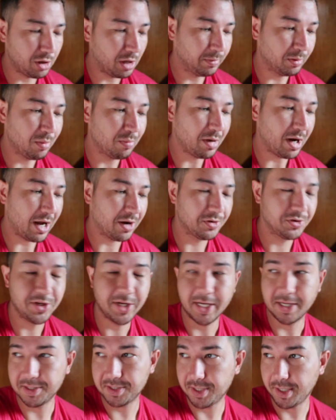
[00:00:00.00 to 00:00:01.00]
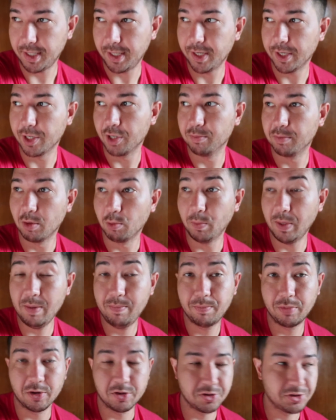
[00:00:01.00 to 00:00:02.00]
probably buy your tickets here, but we
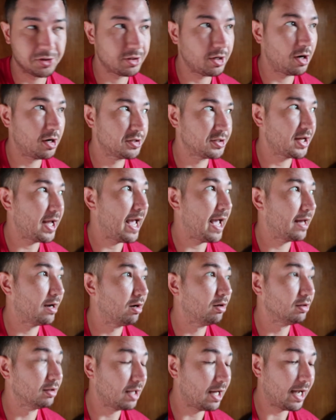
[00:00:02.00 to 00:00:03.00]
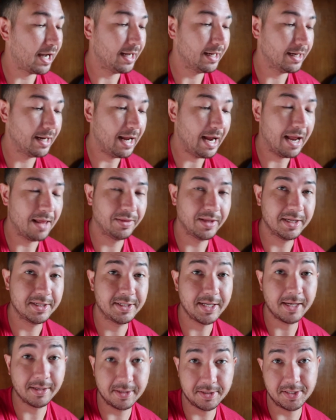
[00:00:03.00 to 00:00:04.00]
purchased ours ahead online and they
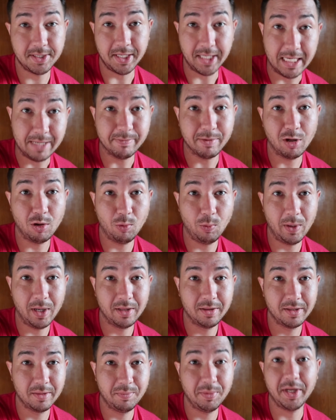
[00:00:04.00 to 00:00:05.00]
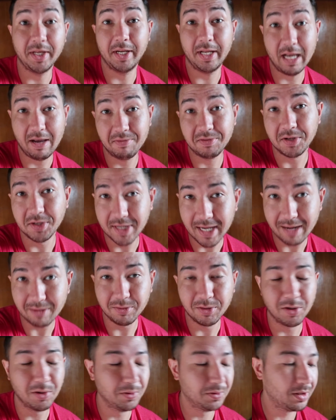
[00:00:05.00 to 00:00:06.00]
sent us an email with a P D F to
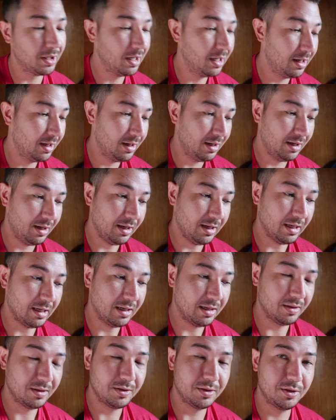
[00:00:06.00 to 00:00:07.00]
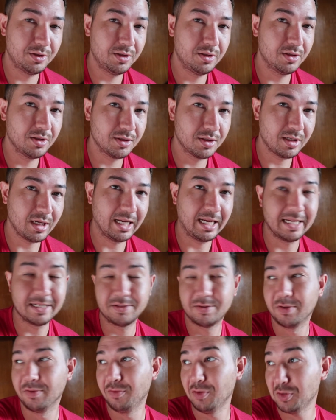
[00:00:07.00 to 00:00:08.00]
download. Uh, just, I guess,
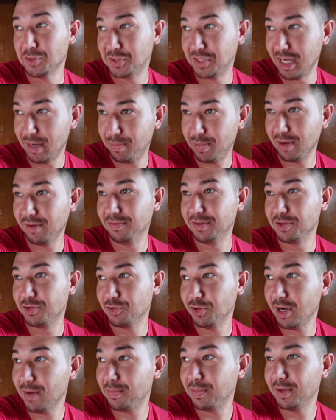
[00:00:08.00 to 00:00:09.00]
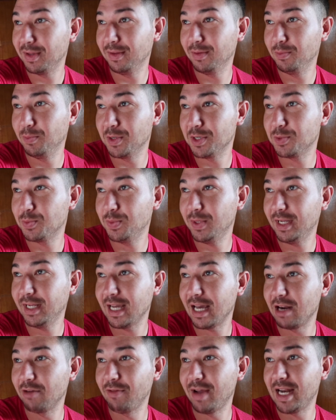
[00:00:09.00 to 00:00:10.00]
the first tip of the trip, which we
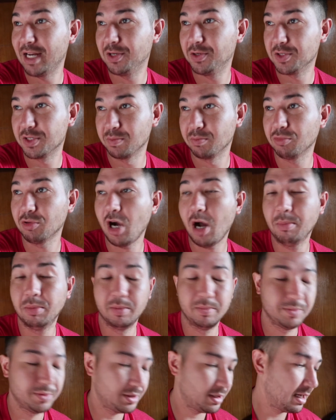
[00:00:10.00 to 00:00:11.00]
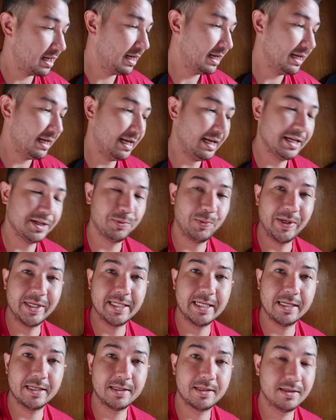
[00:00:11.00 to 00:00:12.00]
kind of ran into some problems, is we
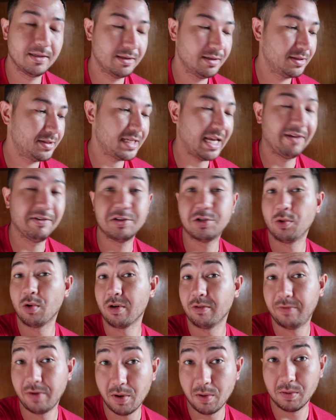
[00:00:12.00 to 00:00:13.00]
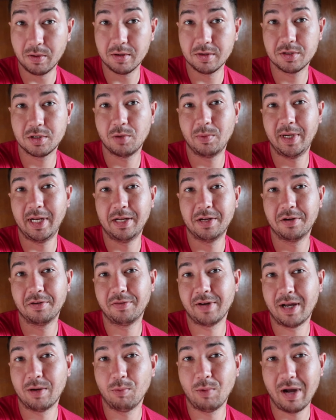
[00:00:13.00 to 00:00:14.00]
didn't save it to our phone, so we needed to
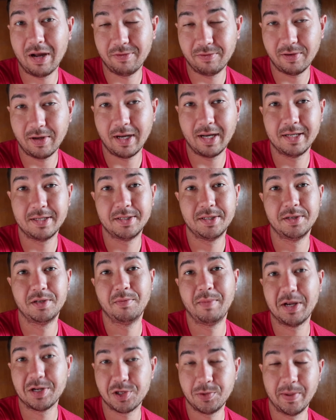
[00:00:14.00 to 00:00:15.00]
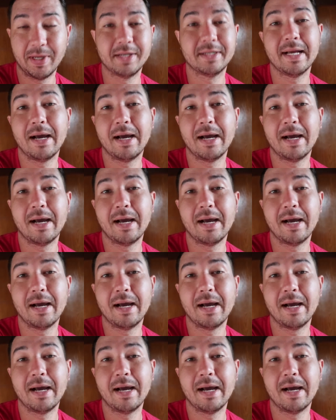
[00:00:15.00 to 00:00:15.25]
find Wi-Fi to make sure we could